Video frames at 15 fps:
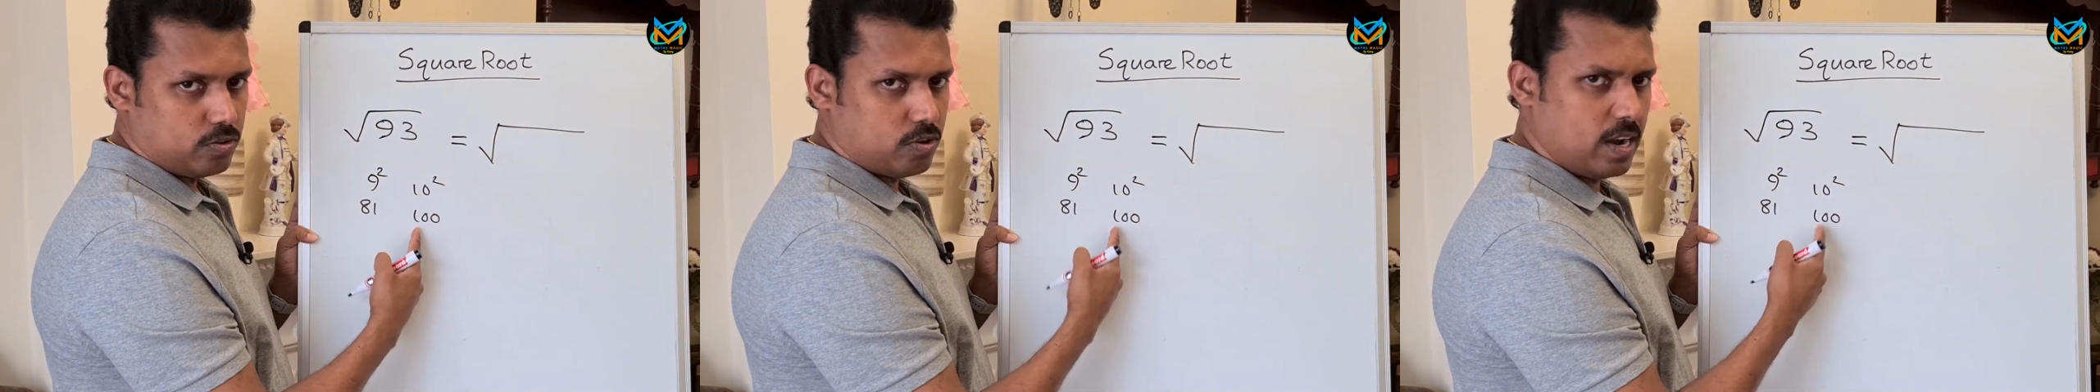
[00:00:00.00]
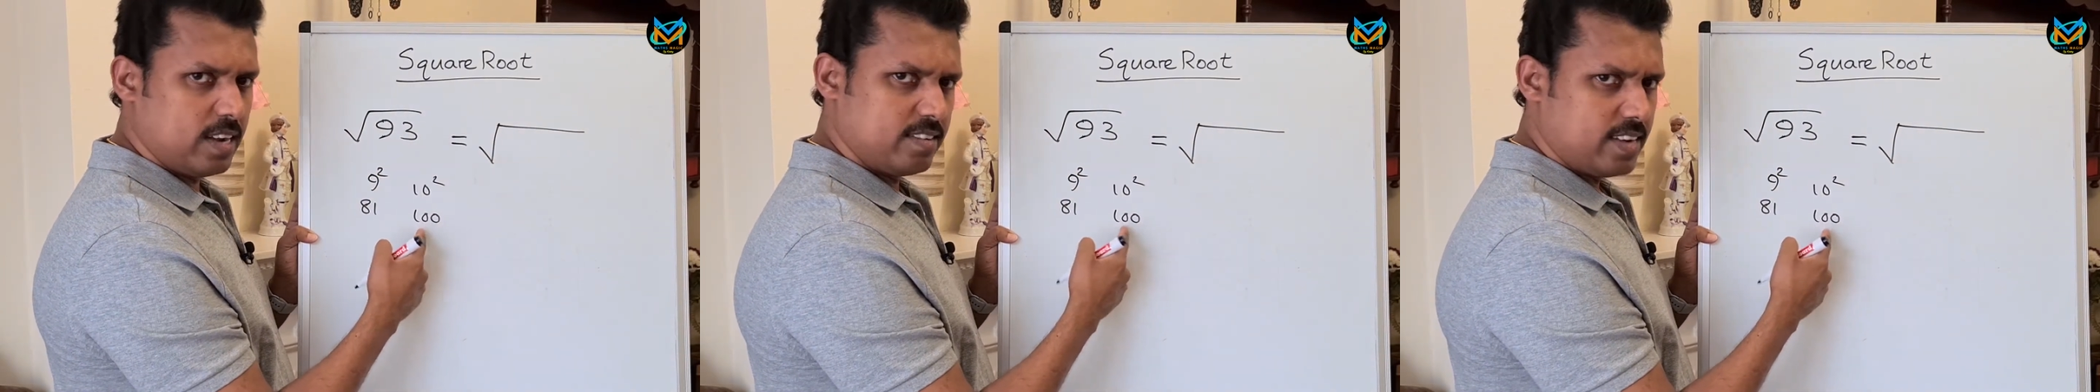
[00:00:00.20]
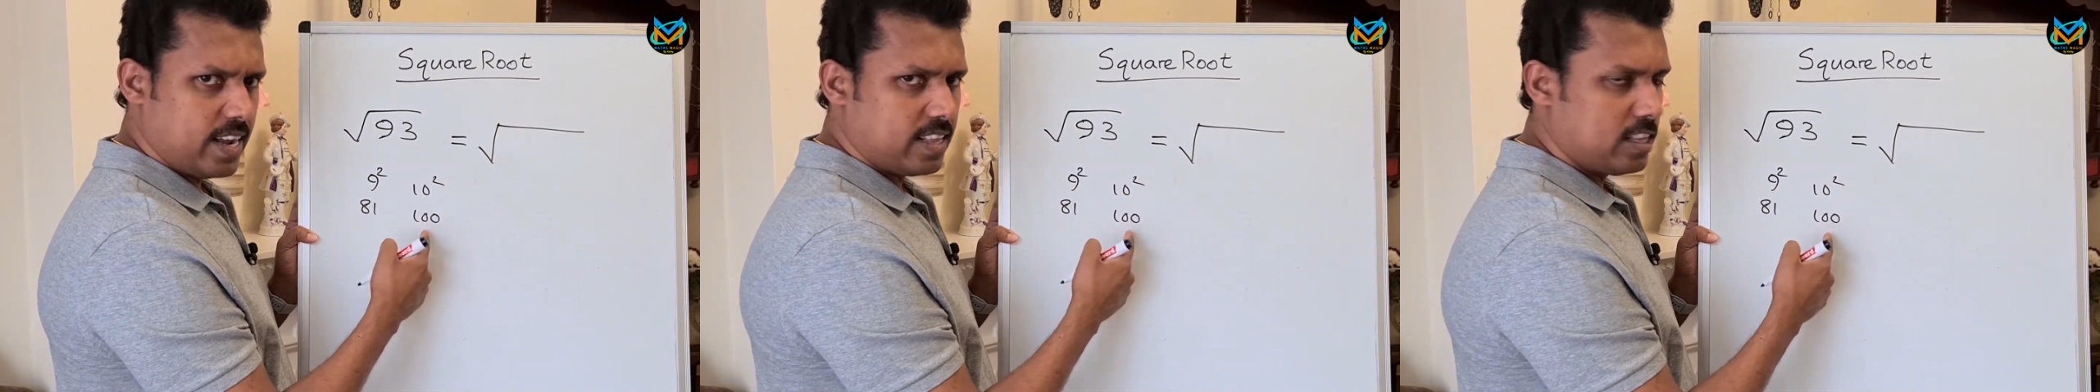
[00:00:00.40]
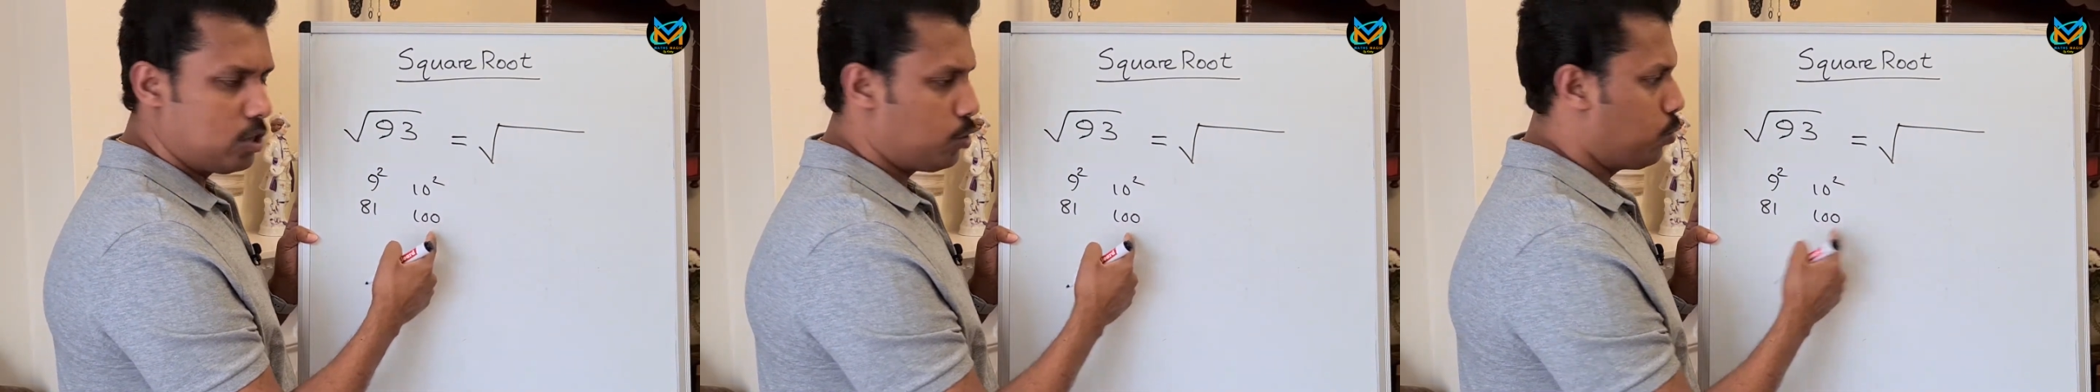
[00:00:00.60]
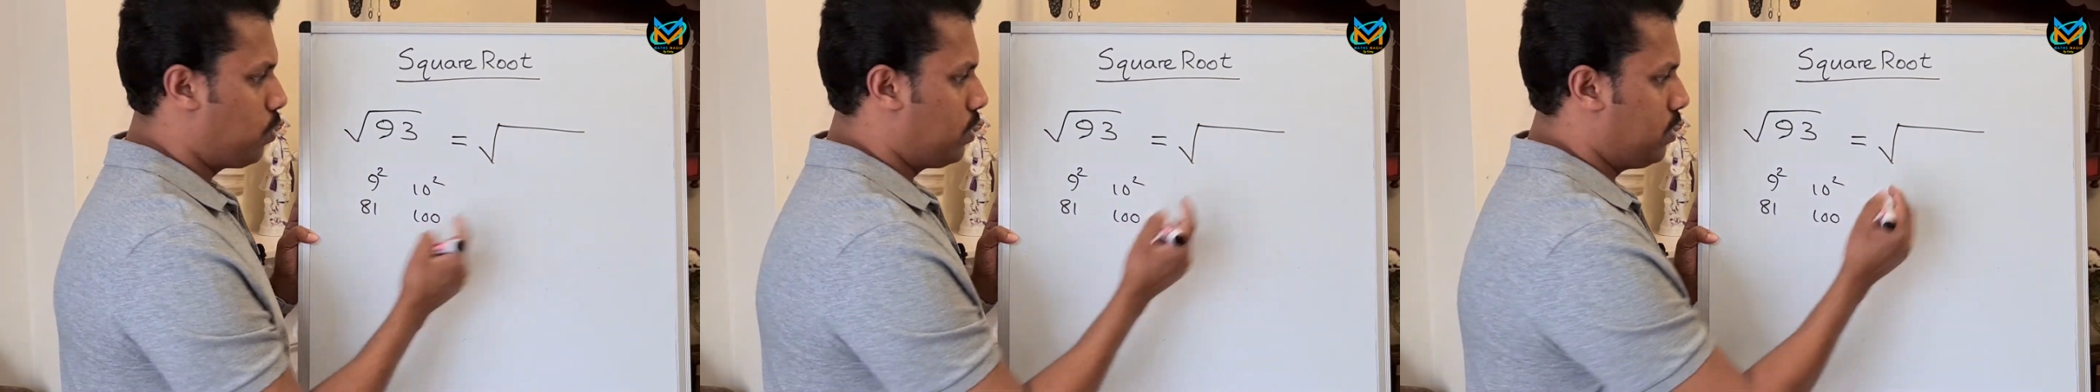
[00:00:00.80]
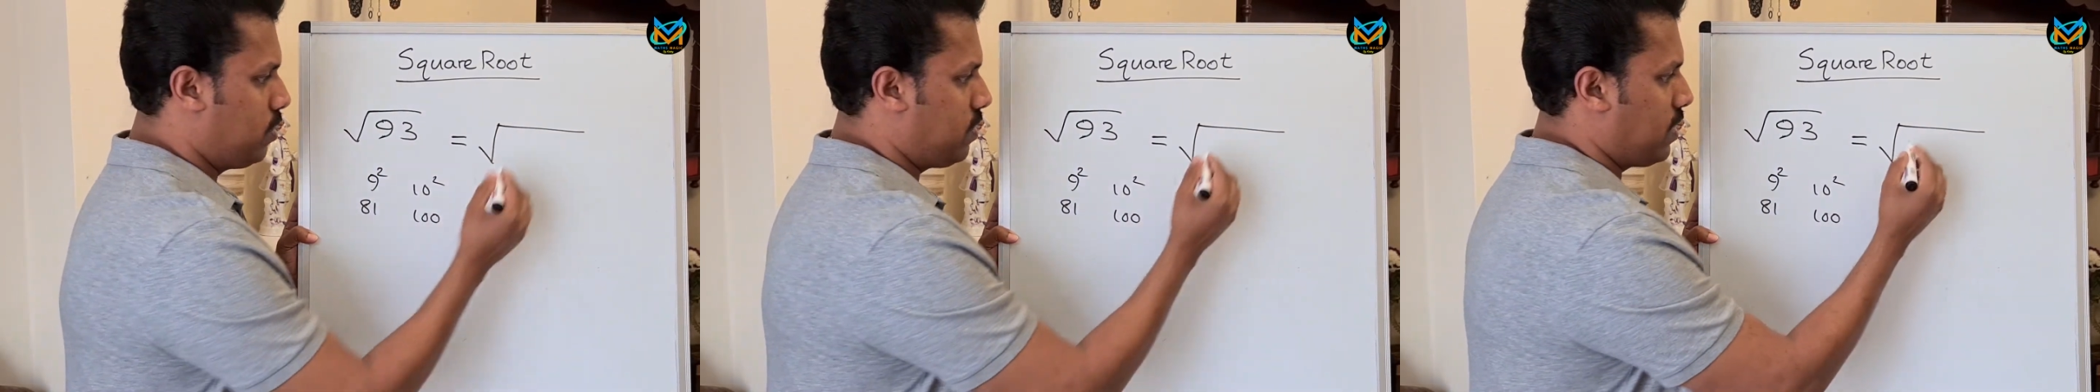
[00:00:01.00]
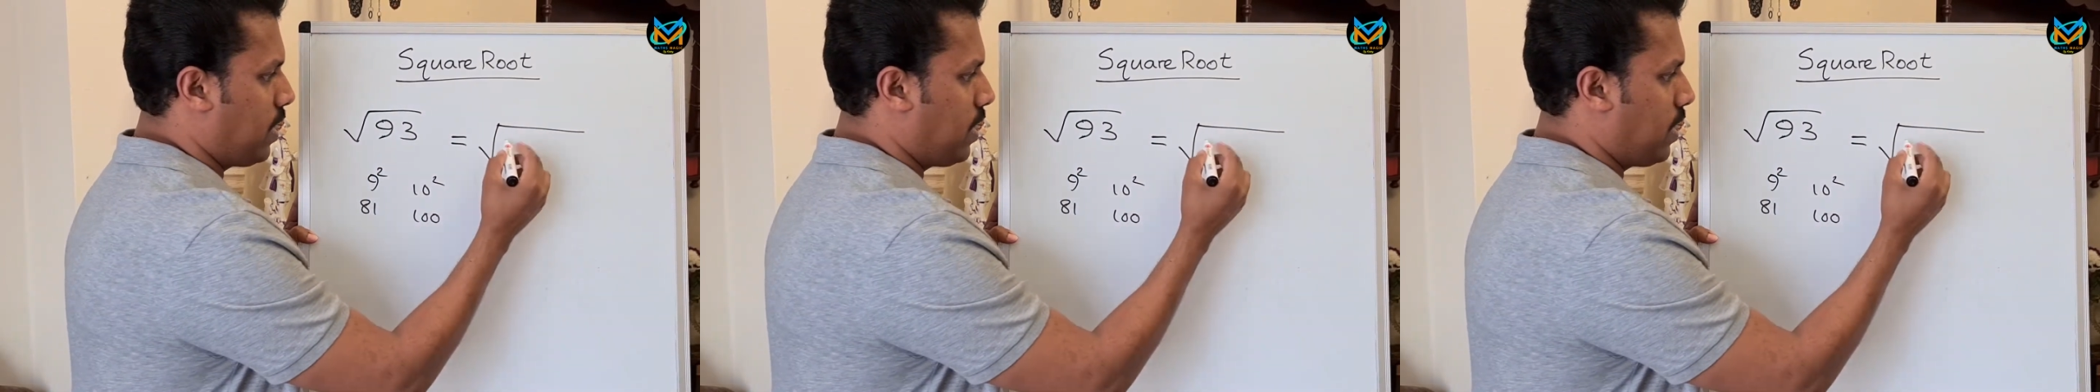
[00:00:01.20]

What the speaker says: So let's take this one this